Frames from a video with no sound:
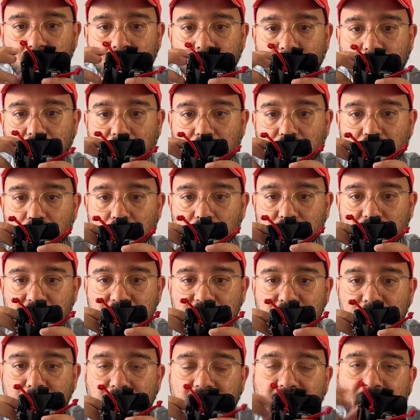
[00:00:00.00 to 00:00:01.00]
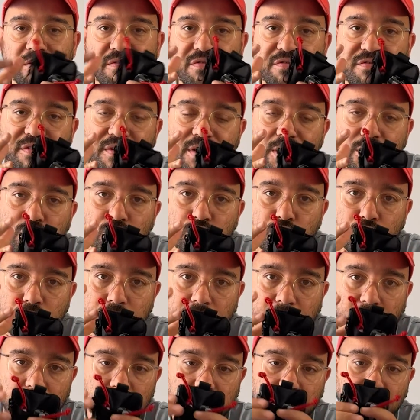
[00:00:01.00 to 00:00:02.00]
I don't know. It doesn't make it feel too
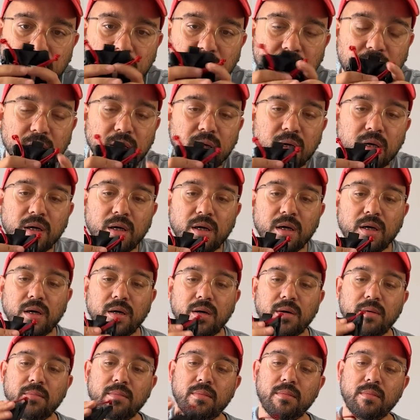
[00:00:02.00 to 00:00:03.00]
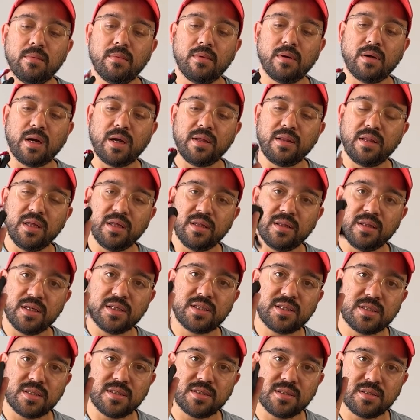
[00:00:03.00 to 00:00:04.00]
bulky. I think
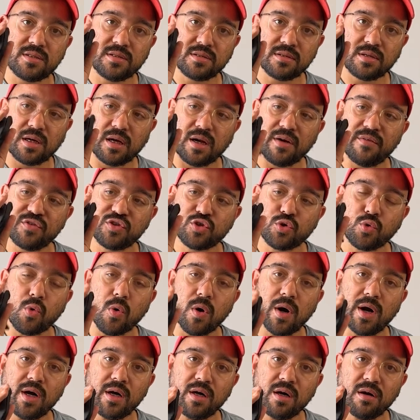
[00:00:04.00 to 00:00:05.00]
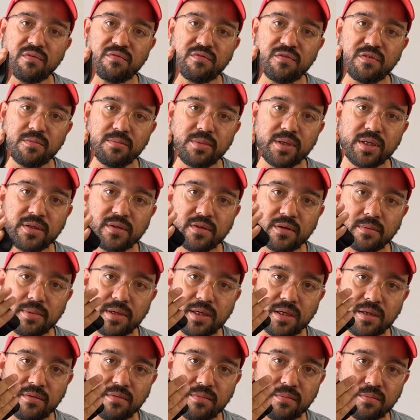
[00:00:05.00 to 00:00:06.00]
this is kind of square enough for me to
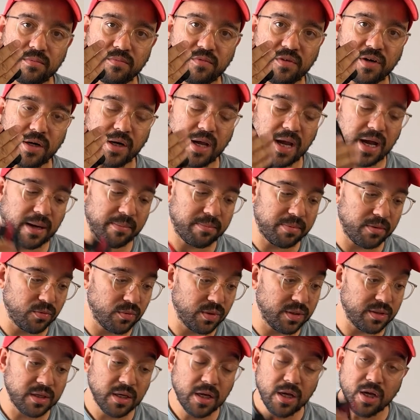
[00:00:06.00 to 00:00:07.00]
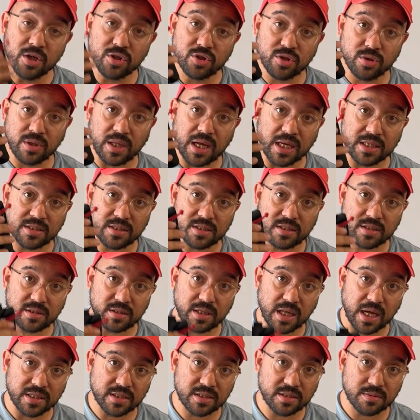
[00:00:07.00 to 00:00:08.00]
be very happy with. So
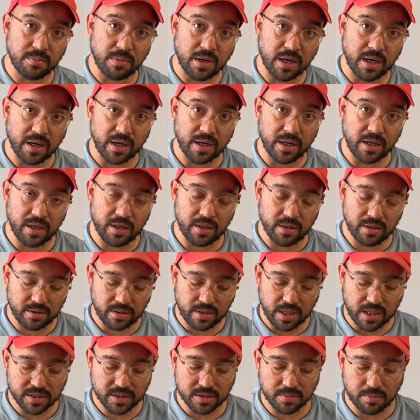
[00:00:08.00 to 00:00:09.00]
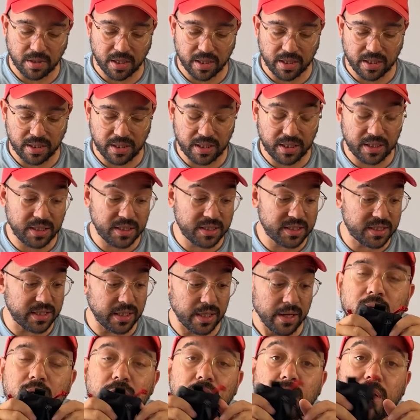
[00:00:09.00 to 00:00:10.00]
that's my
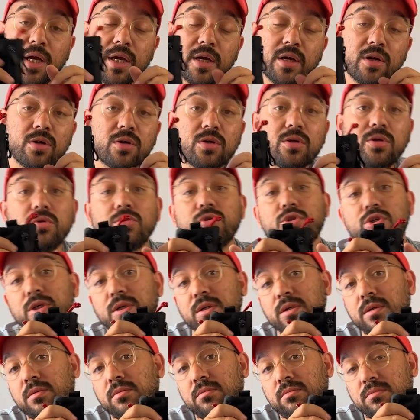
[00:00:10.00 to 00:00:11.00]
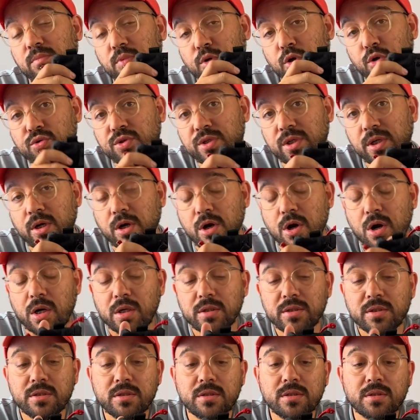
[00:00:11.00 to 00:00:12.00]
EDC. In conclusion, pros and
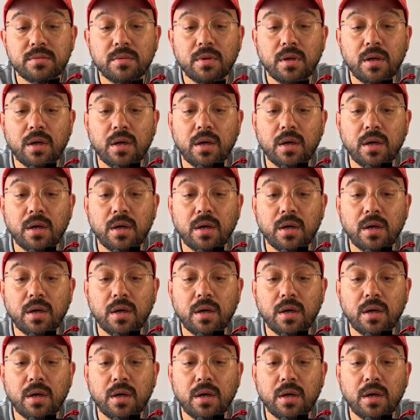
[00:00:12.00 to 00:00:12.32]
cons.